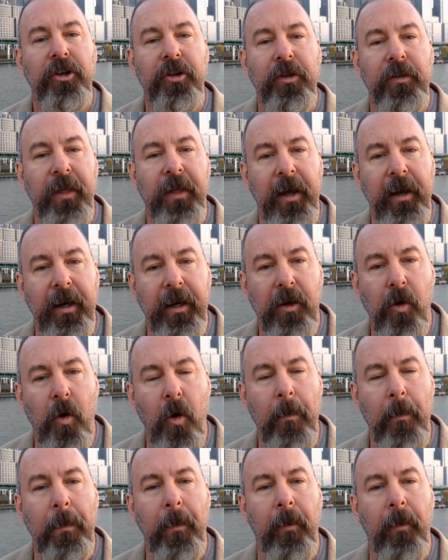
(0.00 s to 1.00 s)
that
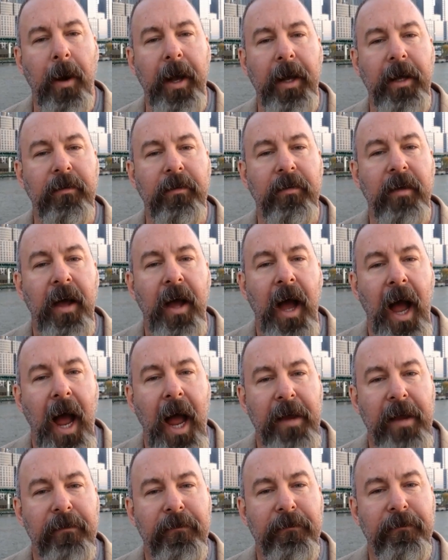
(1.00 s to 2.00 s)
incorporates
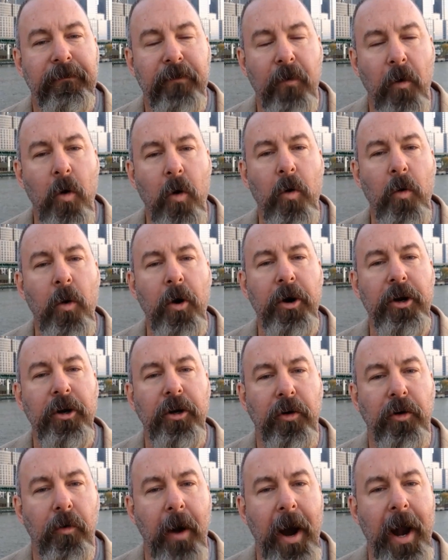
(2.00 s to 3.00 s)
a forward
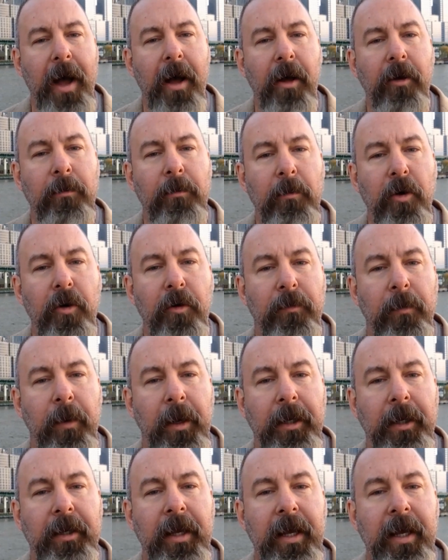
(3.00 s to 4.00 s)
ground
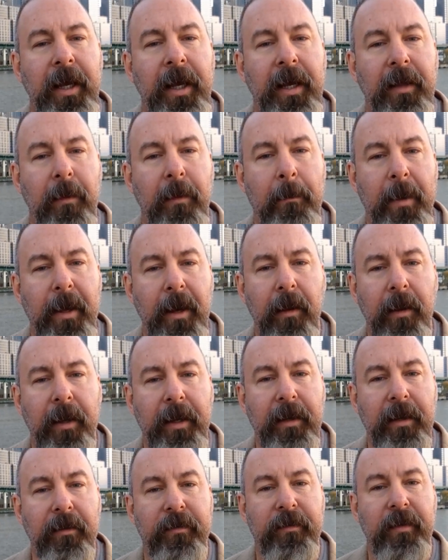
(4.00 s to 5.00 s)
movement in the Middle
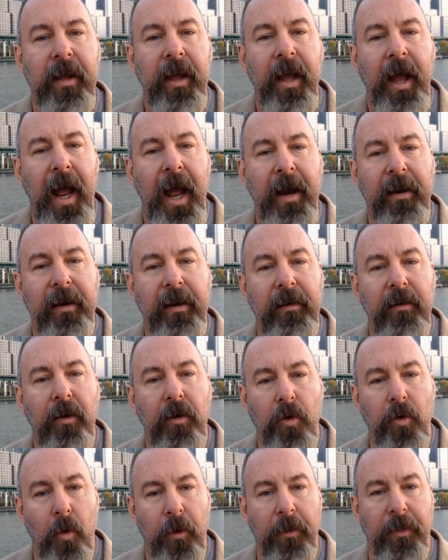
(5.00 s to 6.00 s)
East and in
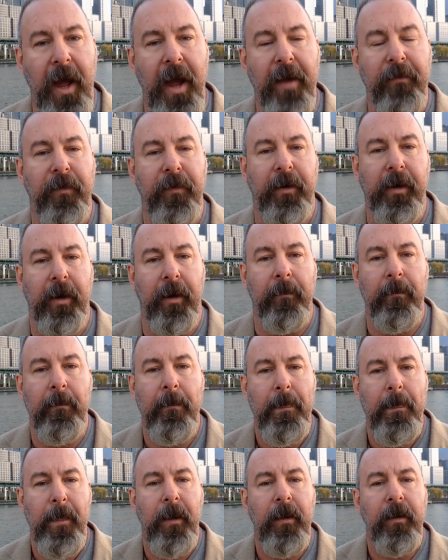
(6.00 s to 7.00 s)
North Africa.
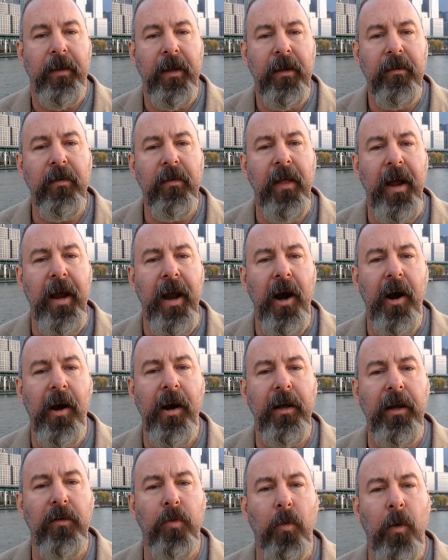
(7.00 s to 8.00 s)
These are the
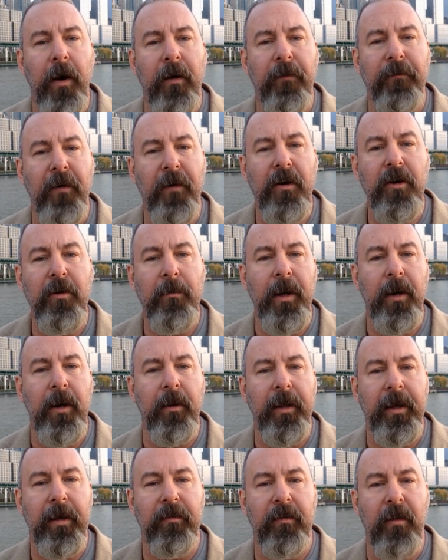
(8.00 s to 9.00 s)
areas where fundamental
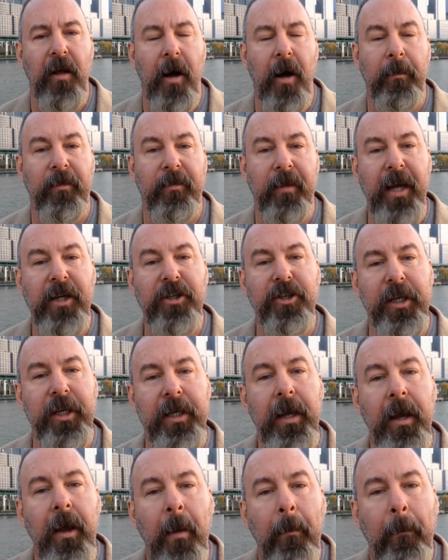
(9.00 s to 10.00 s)
Islam is actually
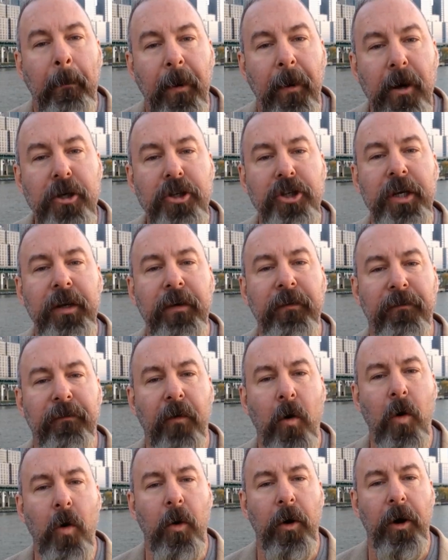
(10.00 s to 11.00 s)
pushing
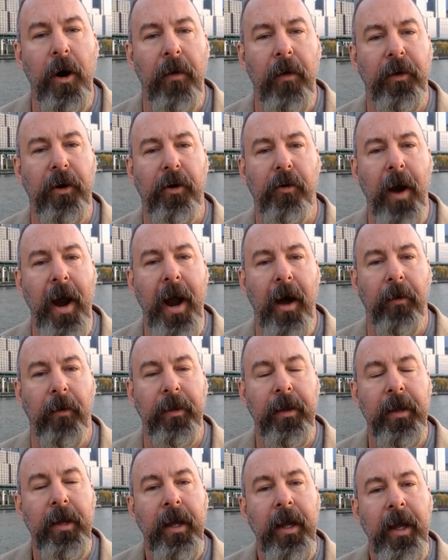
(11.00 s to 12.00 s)
forward on the ground.
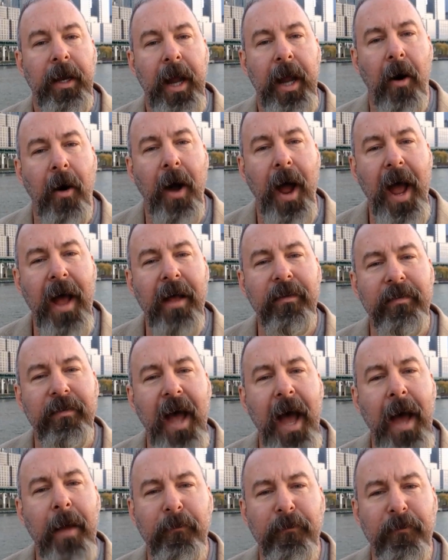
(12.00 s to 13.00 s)
Now, as
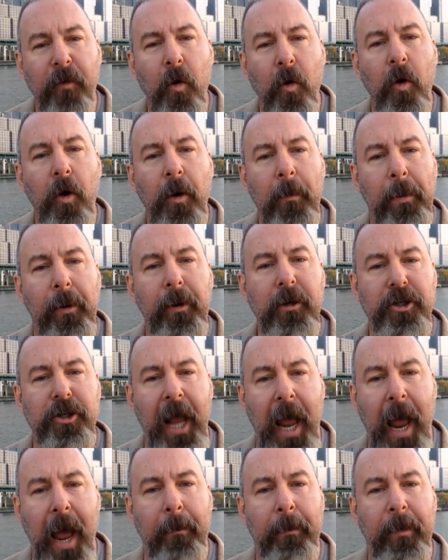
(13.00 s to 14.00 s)
that forward push
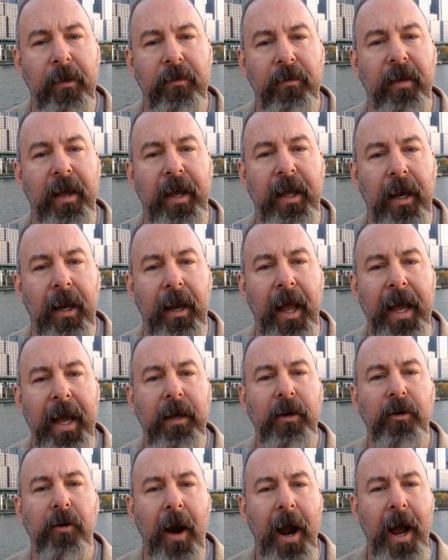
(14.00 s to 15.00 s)
happens and land
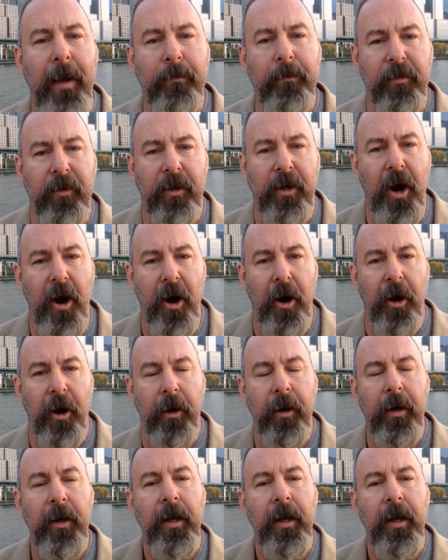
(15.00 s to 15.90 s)
grabs occur,